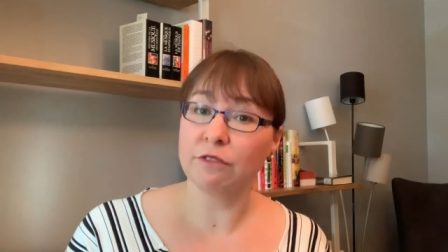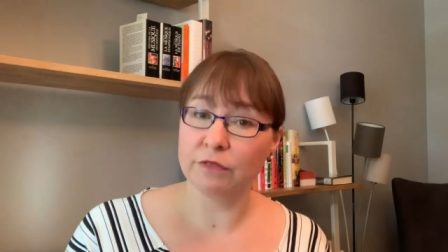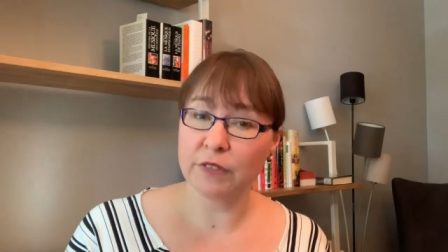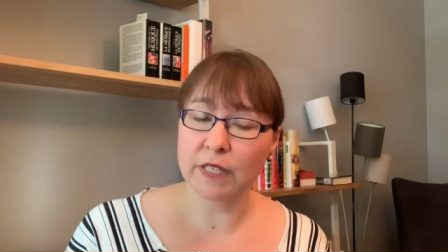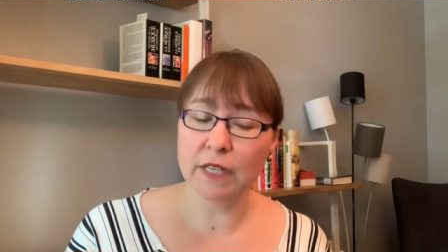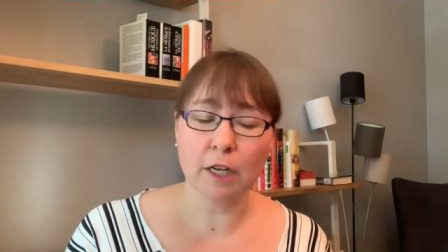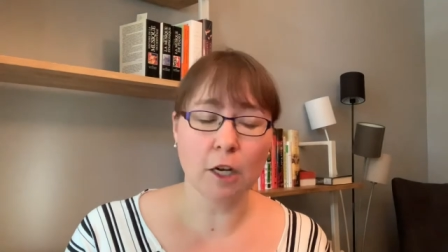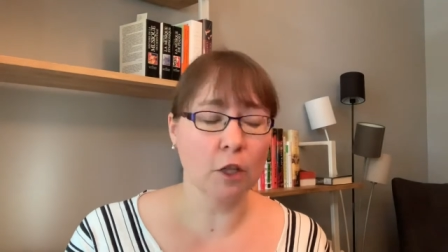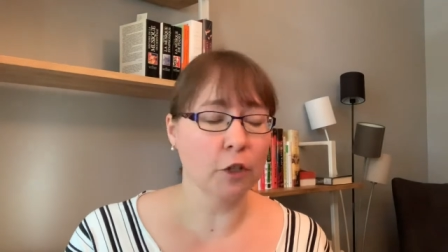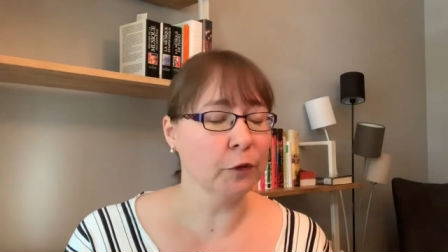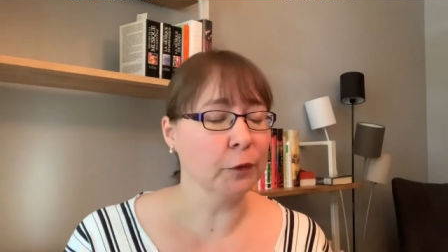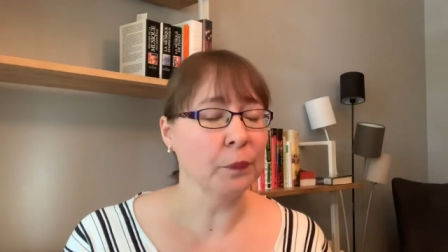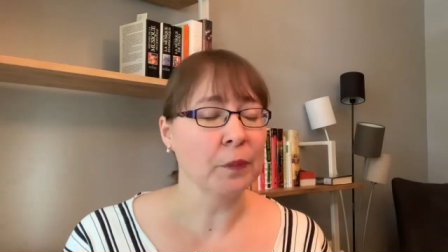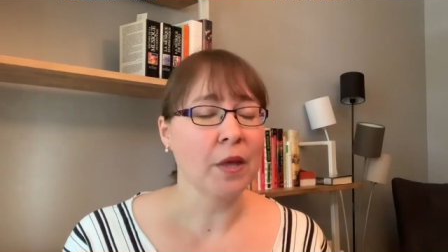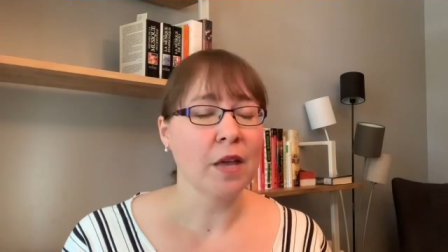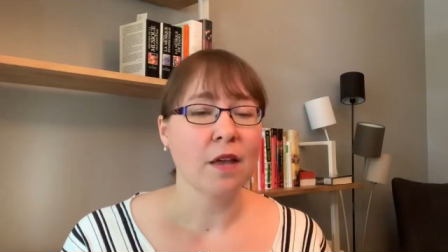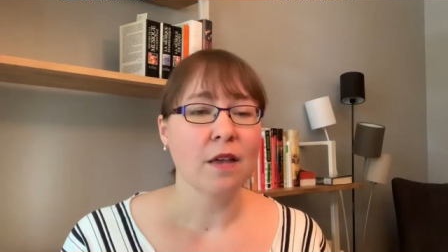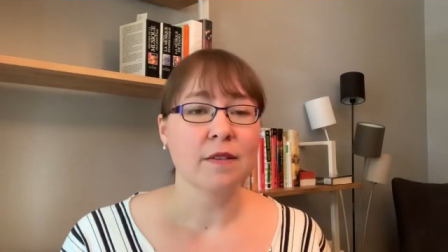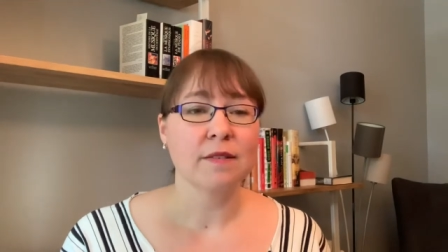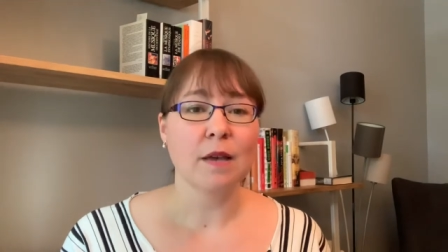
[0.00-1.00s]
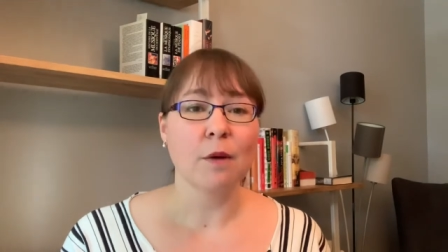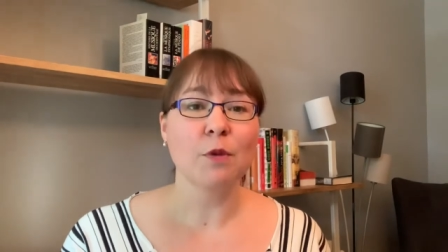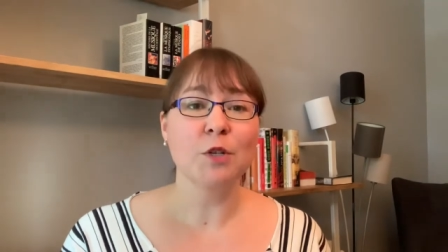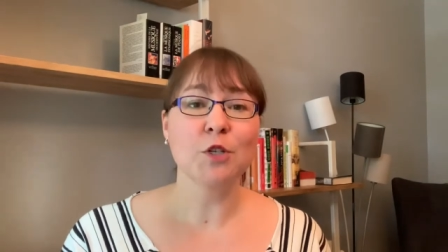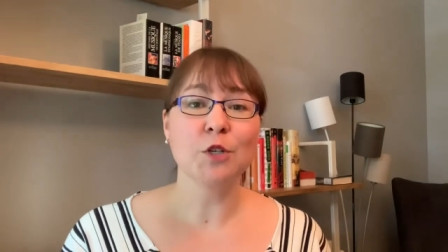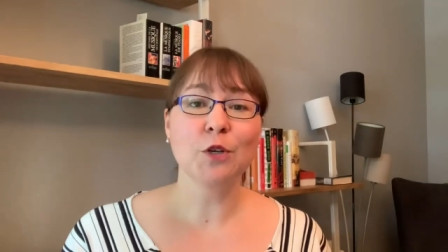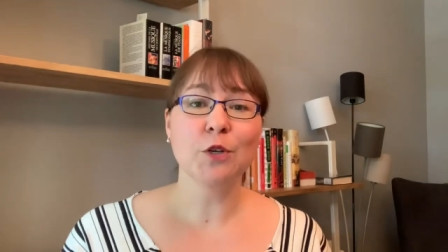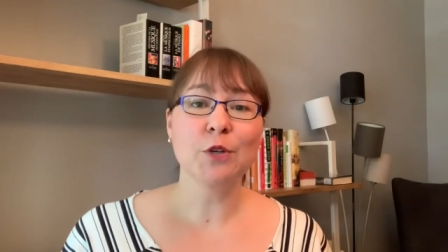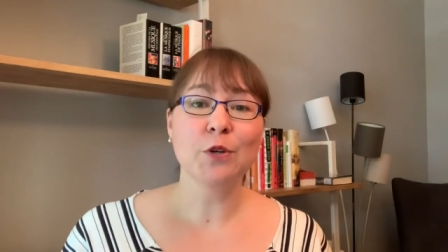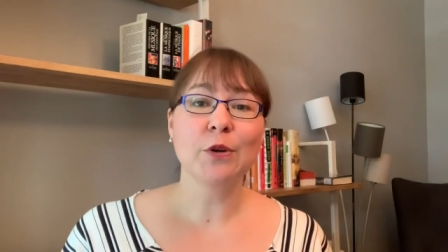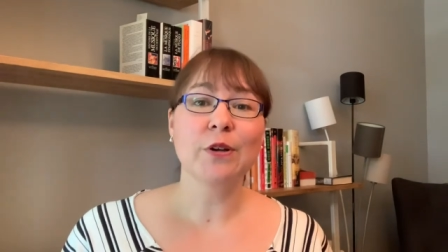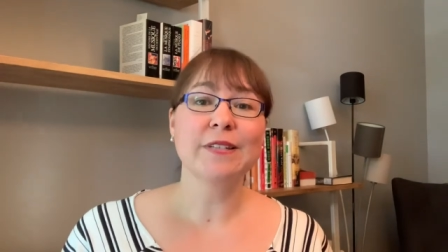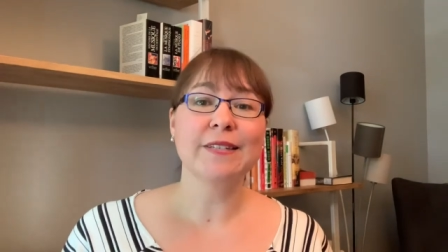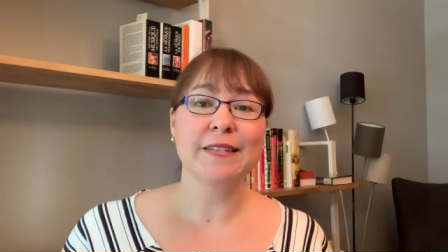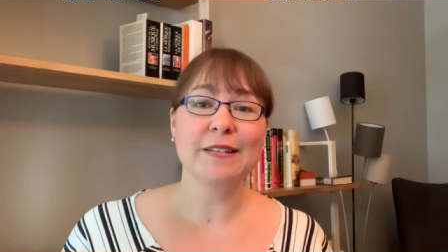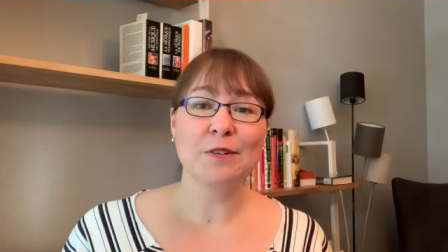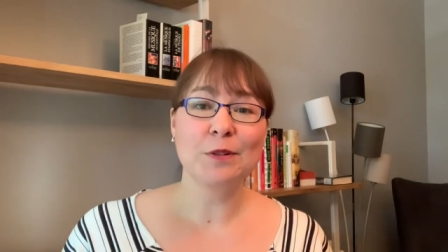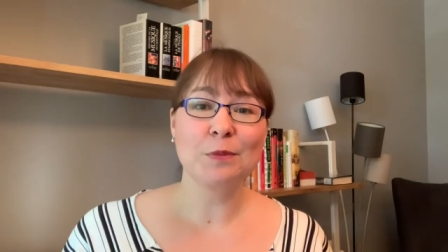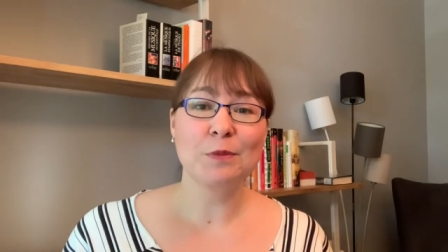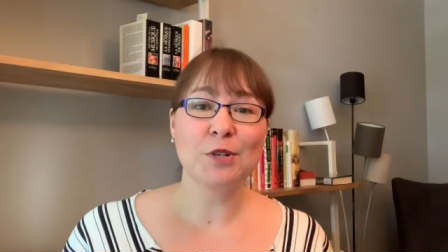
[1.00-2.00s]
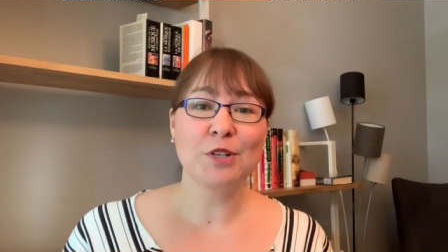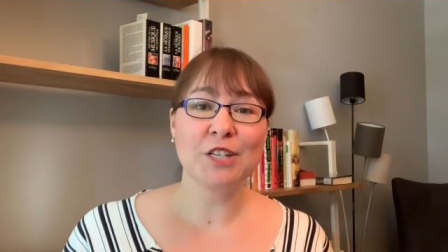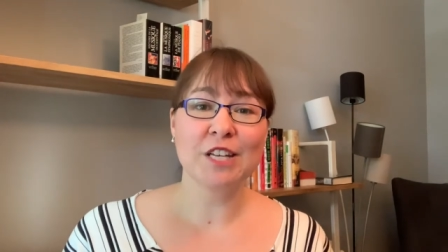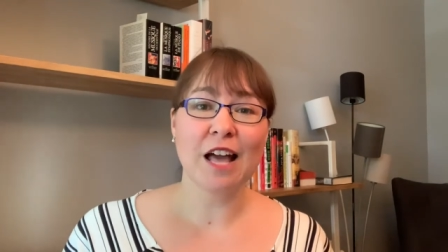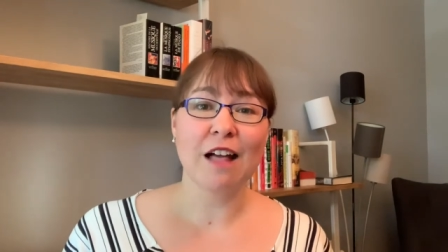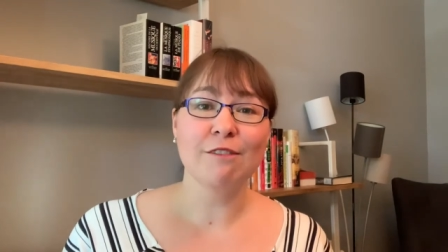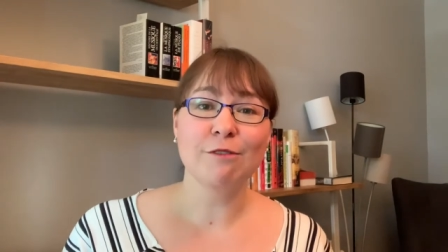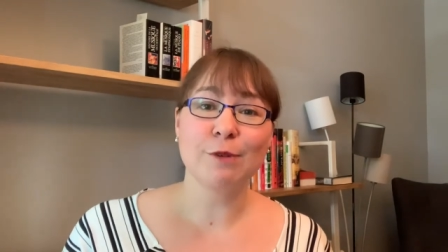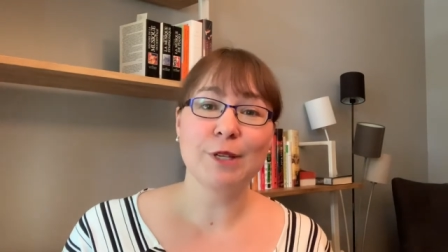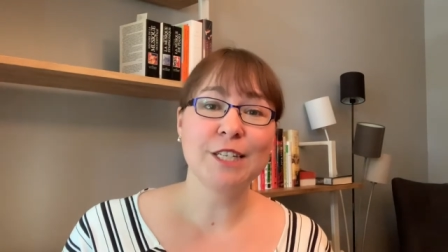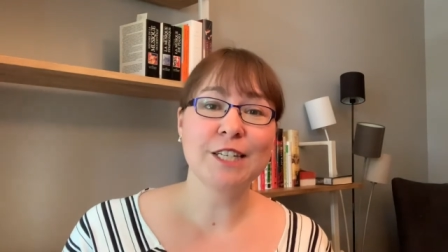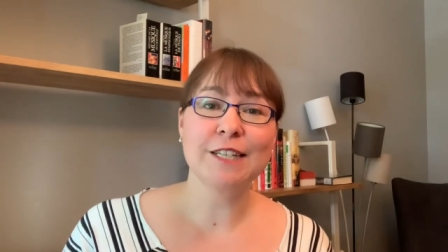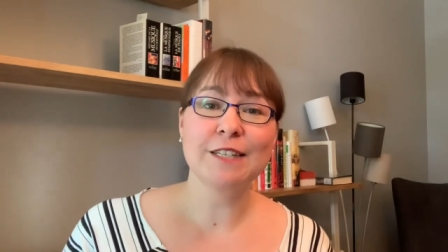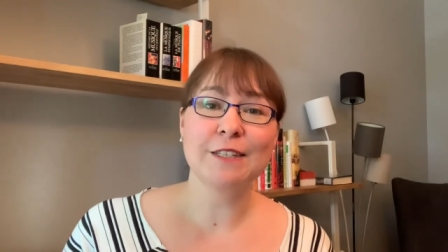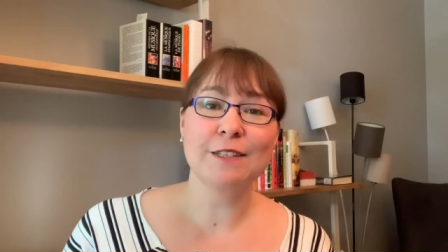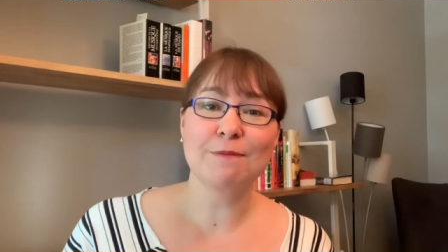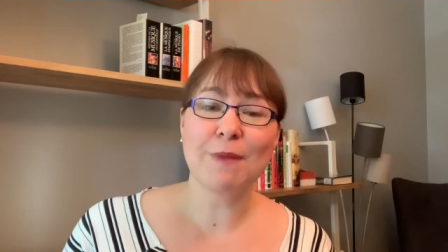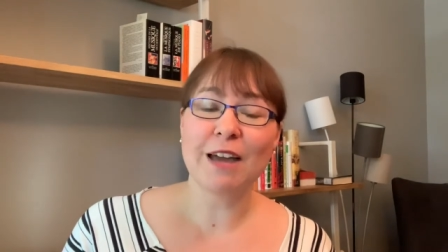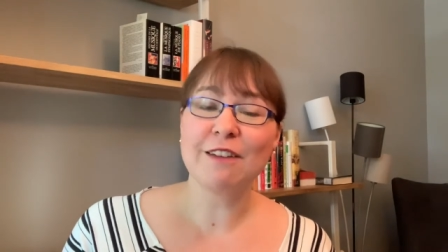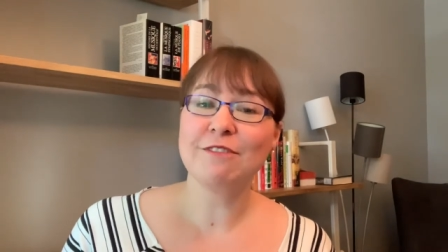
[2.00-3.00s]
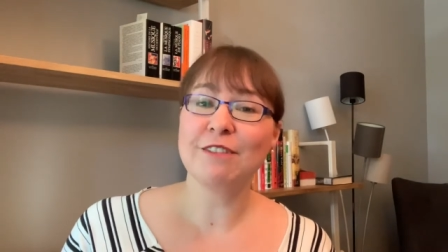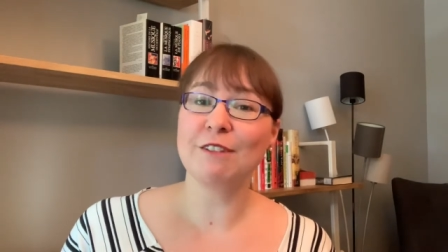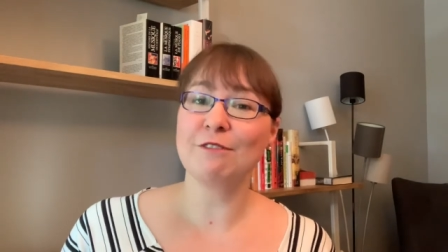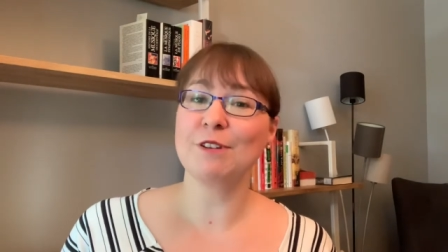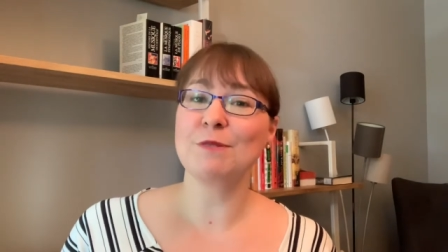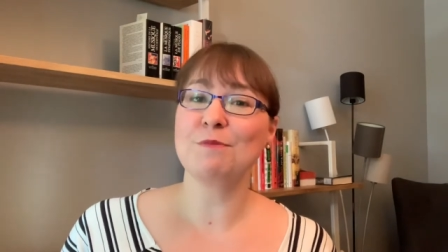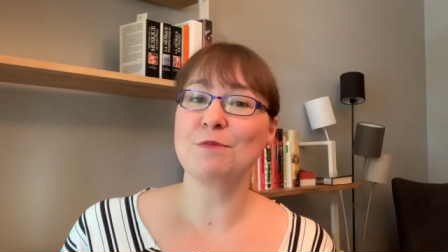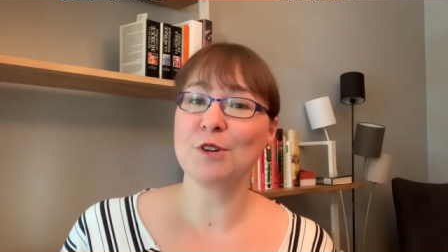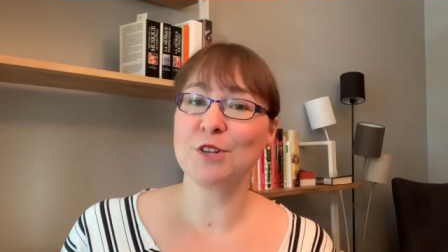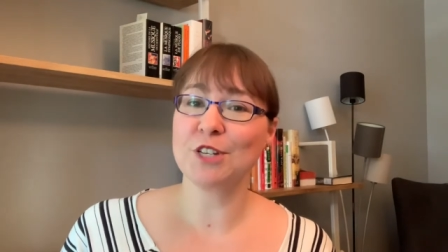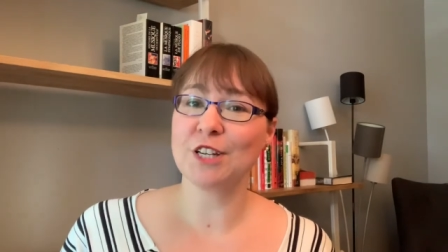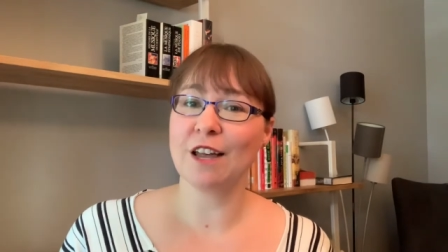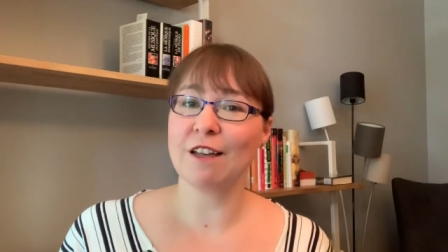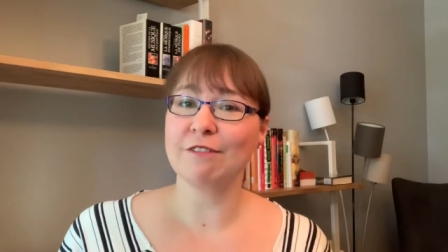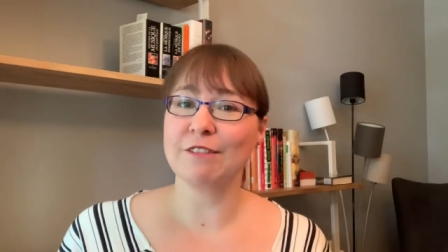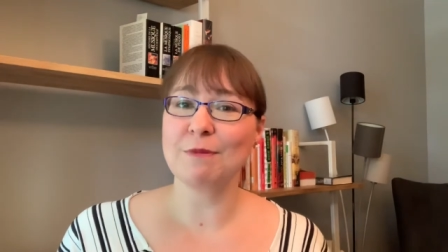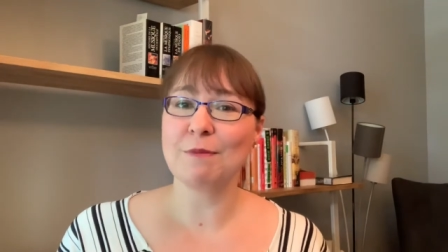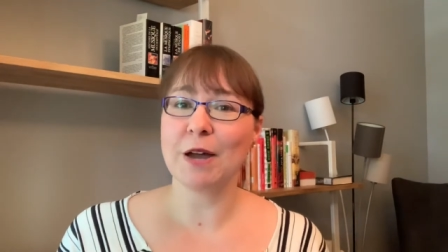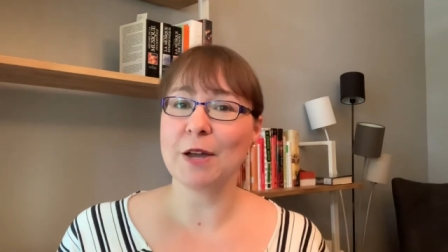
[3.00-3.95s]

singular. So I will show you a single bookshelf, which is my favorite bookshelf in my